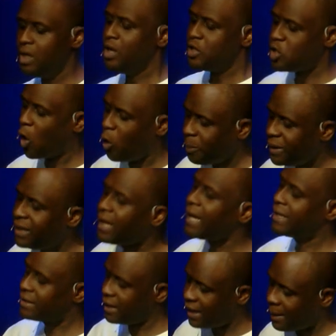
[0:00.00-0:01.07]
don't be
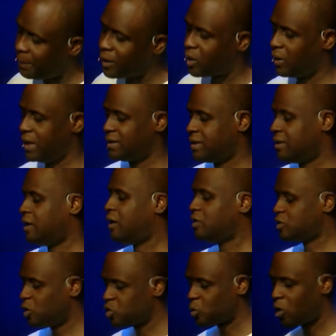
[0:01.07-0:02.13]
like the hypocrites. There's
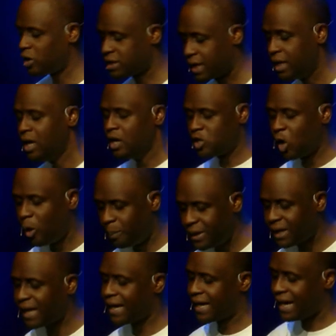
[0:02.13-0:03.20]
those words again. Don't be
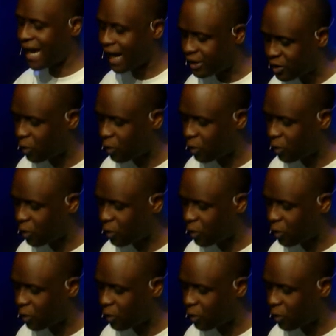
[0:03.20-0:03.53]
like an actor